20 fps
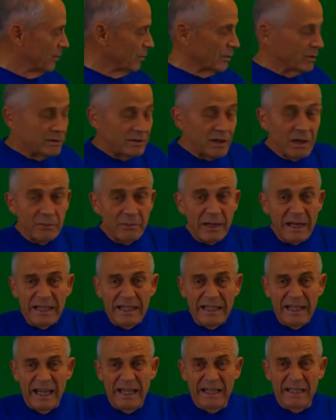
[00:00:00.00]
Well, it's
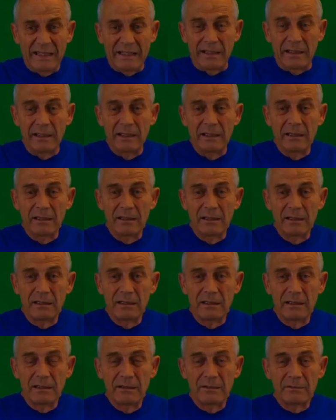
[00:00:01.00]
already 80.
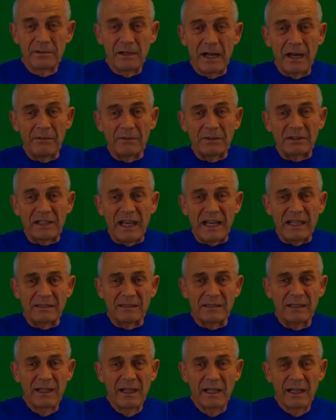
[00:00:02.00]
For heaven's
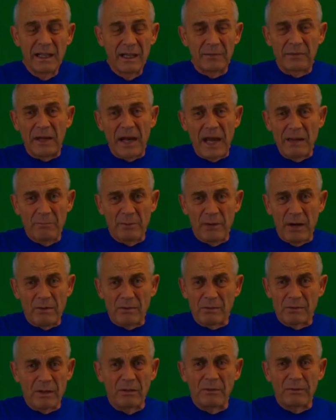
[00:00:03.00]
sakes, if it ain't
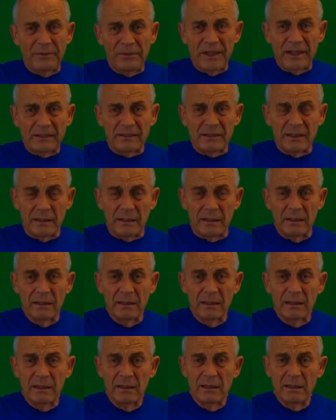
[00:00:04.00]
broke, don't fix it.
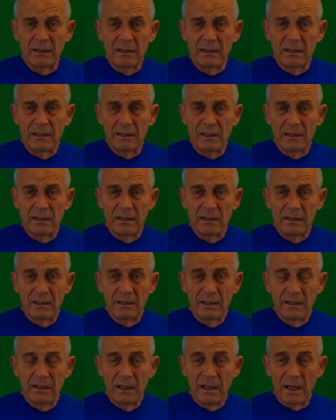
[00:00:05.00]

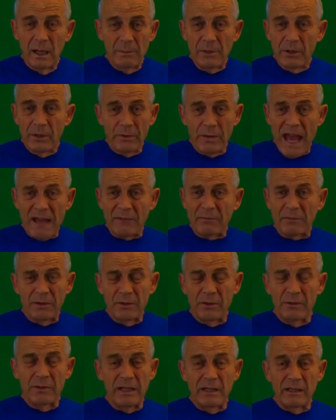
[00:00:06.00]
I mean, you don't have
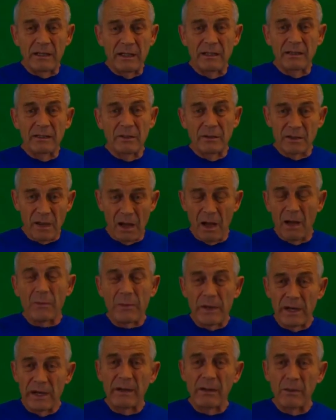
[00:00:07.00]
to do anything to it. It's
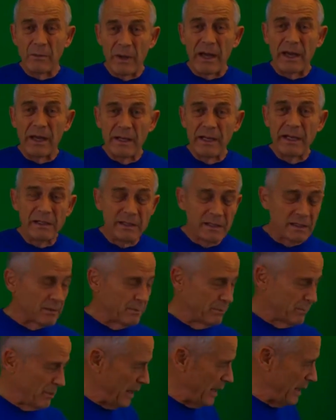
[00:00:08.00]
already the way it needs
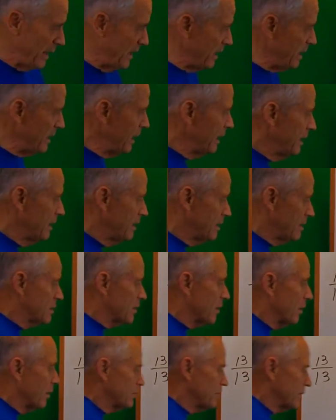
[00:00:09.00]
to be,
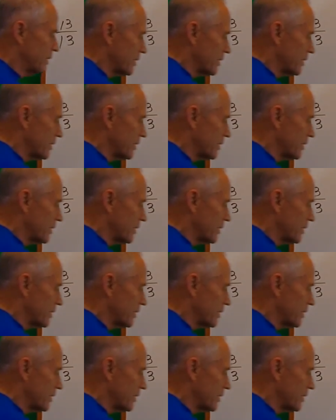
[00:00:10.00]
so